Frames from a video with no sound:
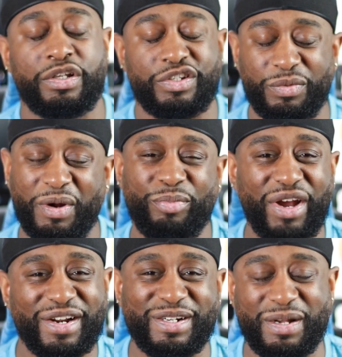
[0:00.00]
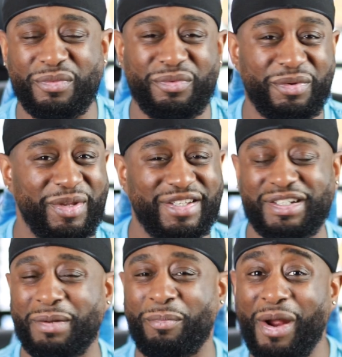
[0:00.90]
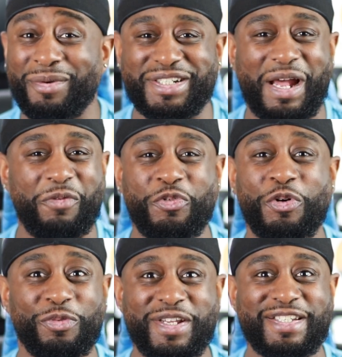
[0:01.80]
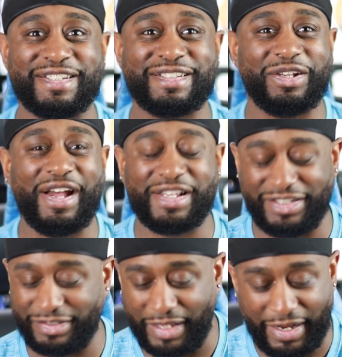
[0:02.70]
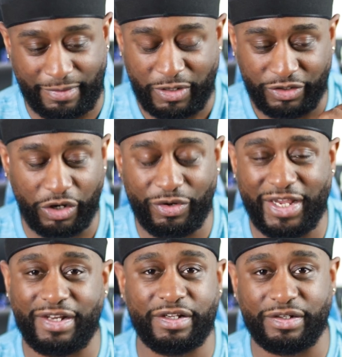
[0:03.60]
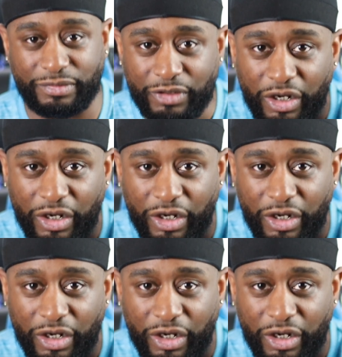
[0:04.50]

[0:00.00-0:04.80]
So my product coming with me to the barbershop for a reason, so I can just like go ahead and